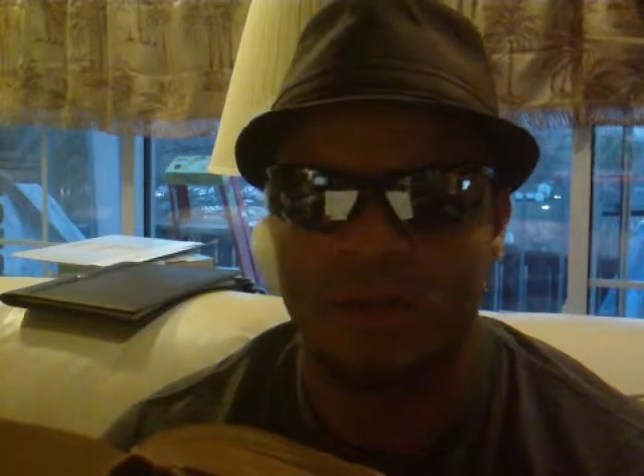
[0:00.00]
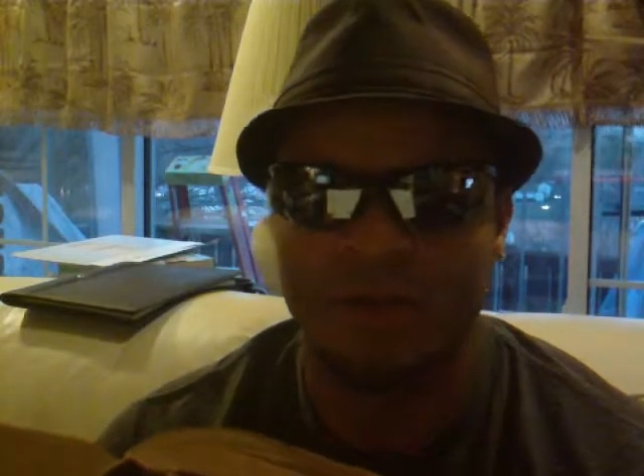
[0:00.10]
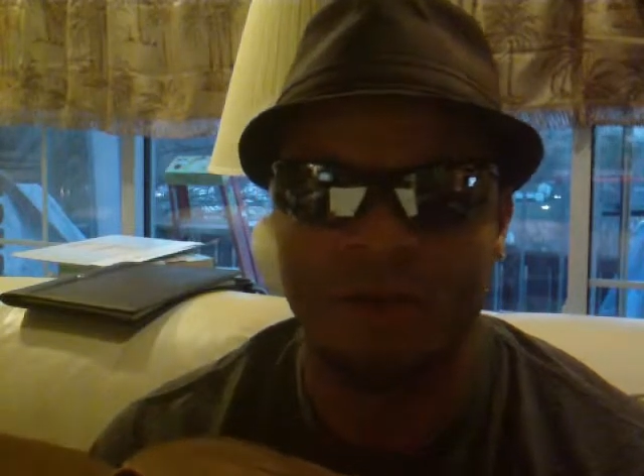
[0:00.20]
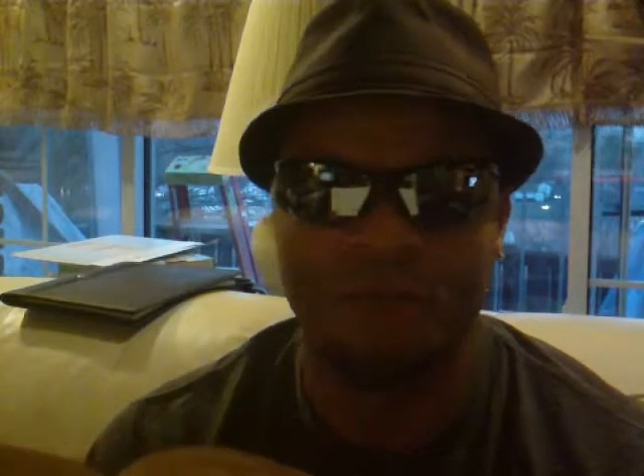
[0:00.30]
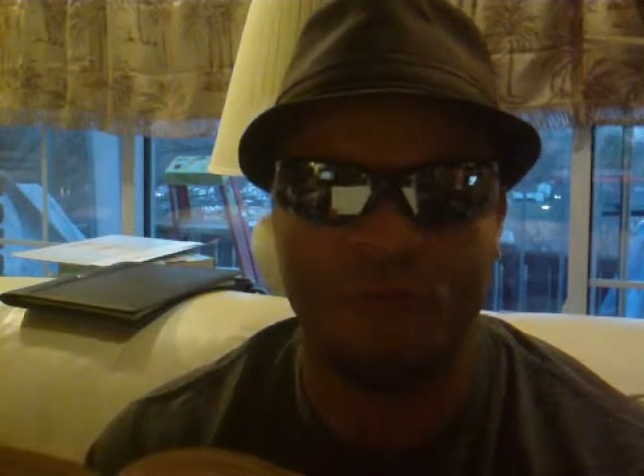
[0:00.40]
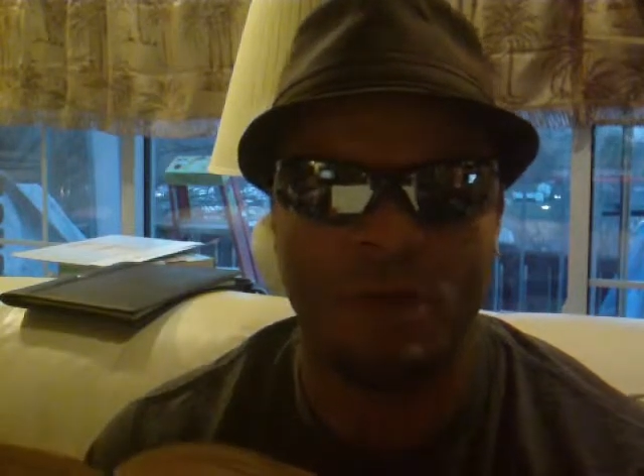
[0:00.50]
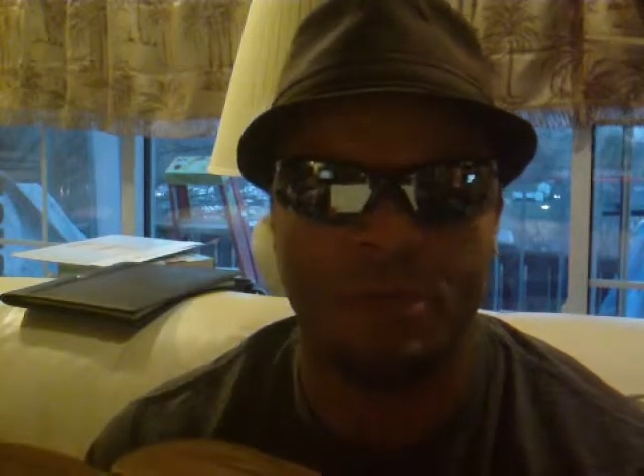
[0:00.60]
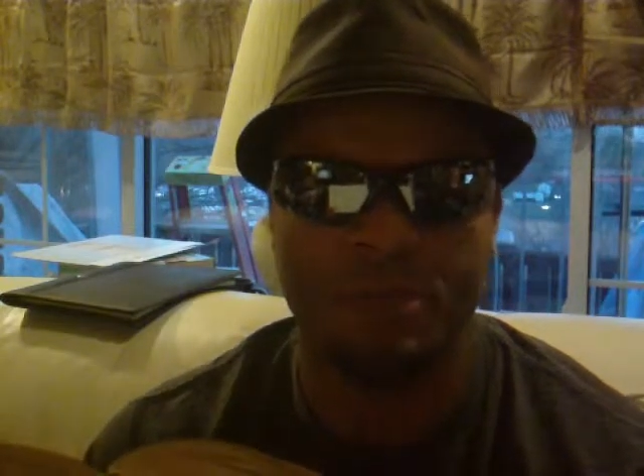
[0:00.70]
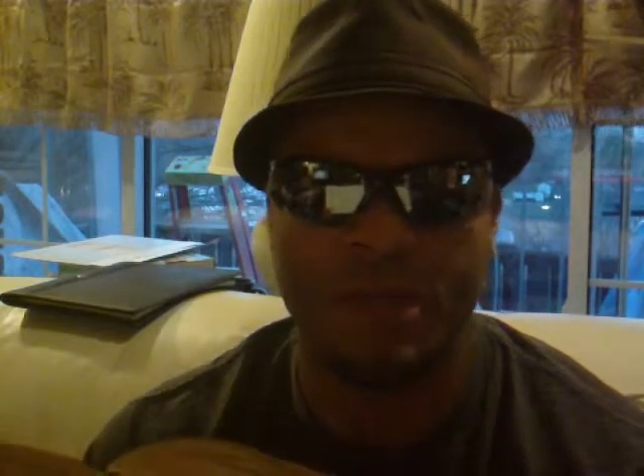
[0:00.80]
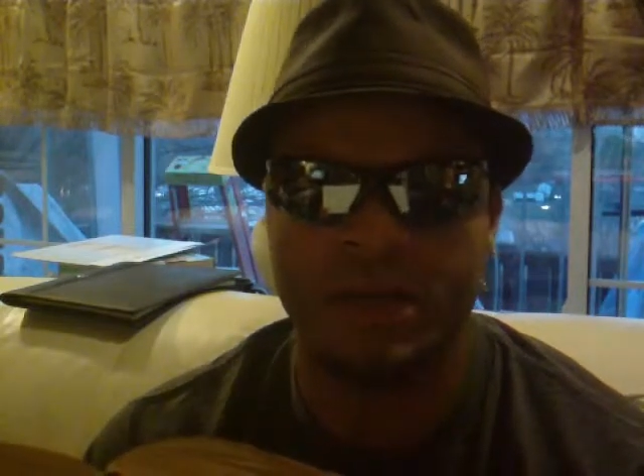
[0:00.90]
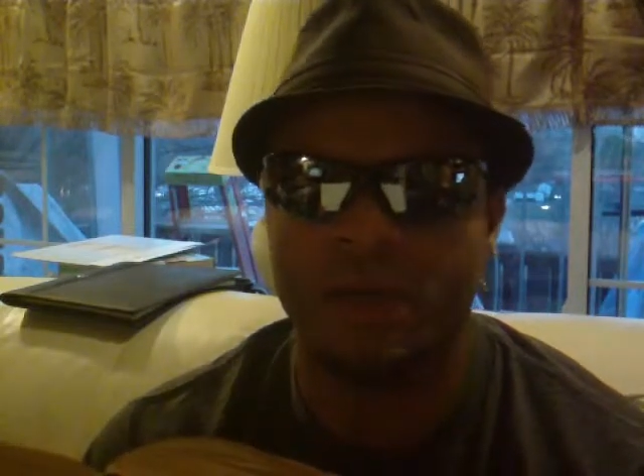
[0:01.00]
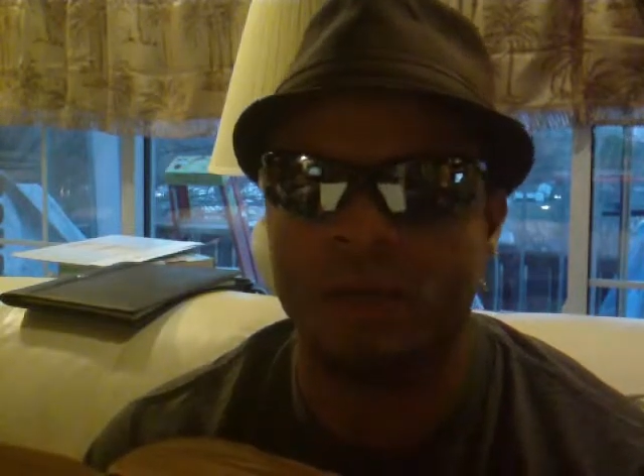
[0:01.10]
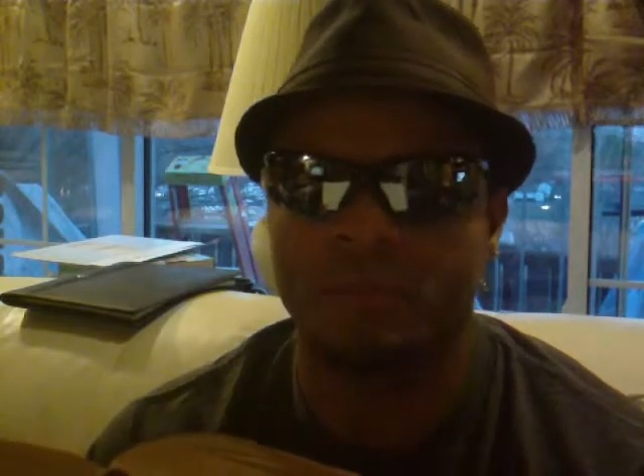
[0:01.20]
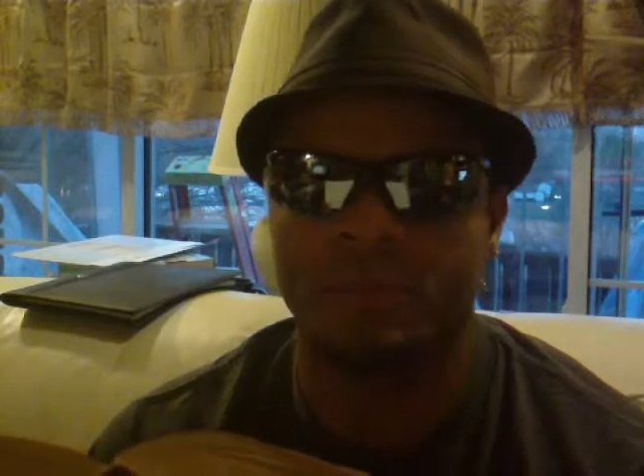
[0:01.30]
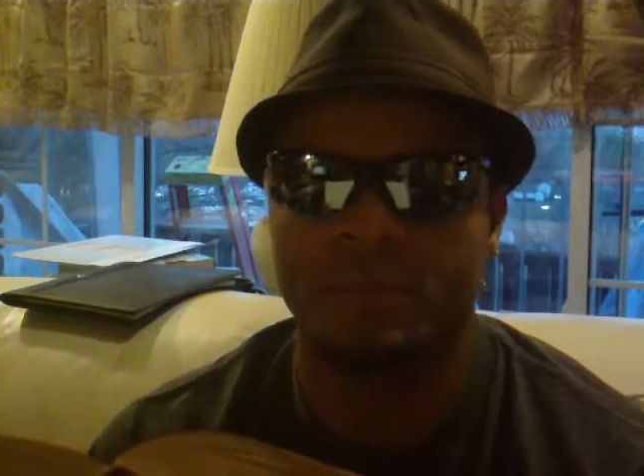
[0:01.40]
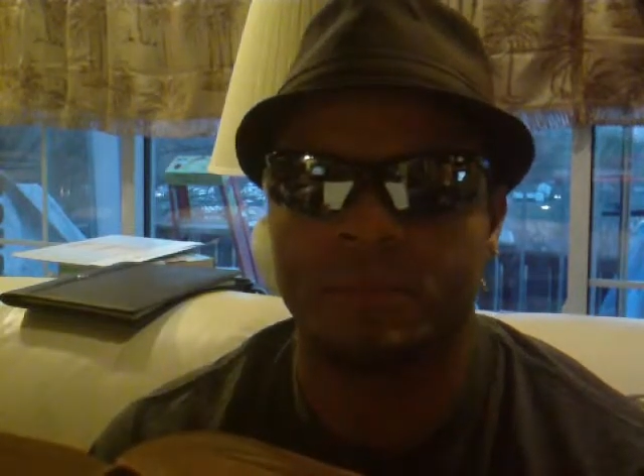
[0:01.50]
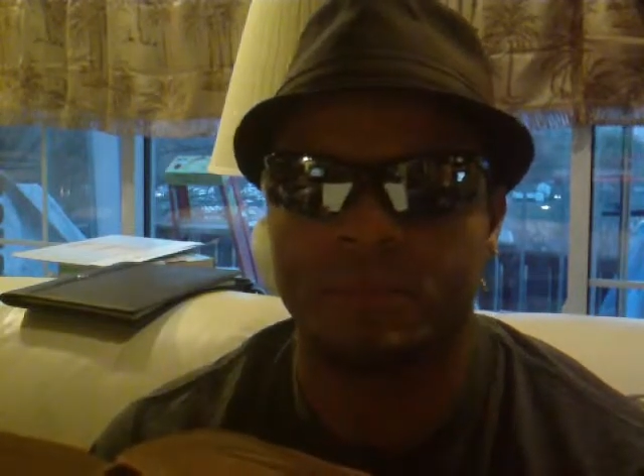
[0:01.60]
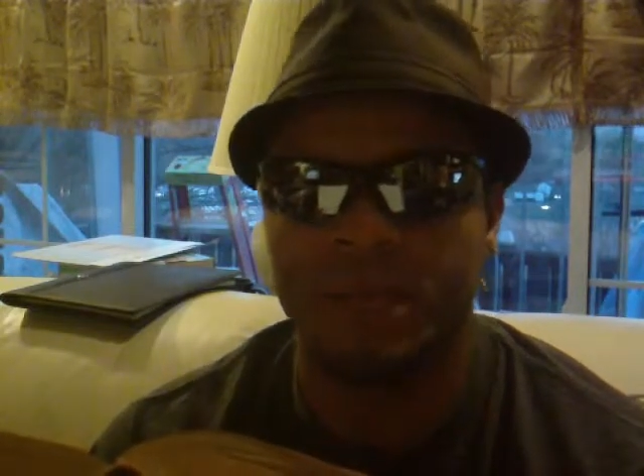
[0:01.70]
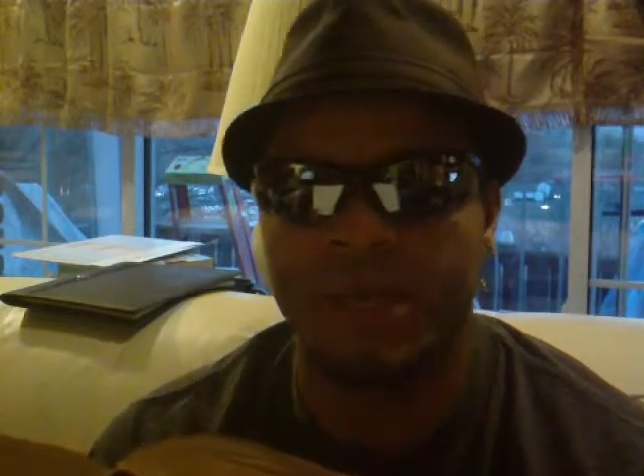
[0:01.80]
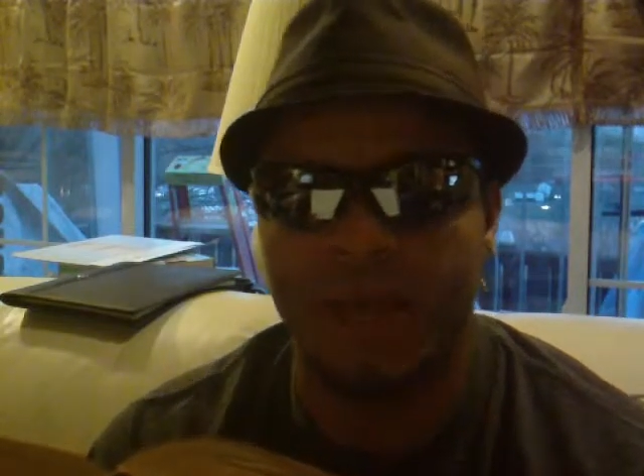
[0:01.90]
Therefore it became
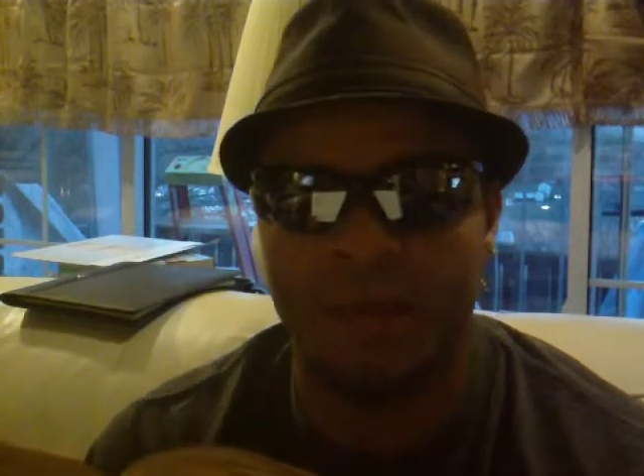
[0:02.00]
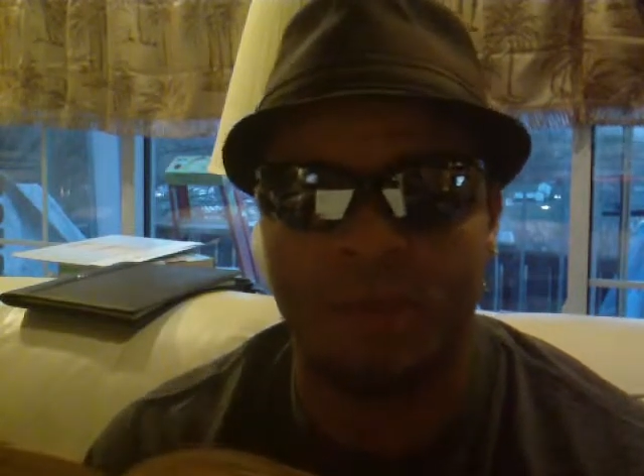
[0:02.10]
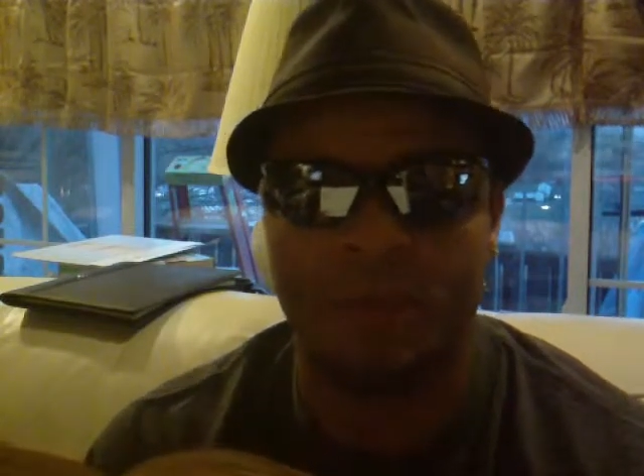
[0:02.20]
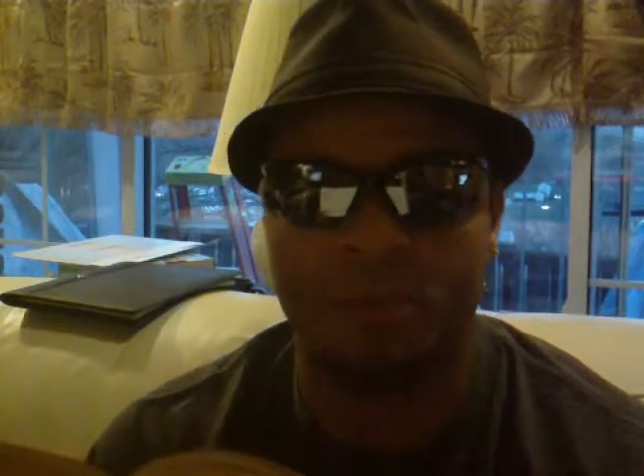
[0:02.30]
a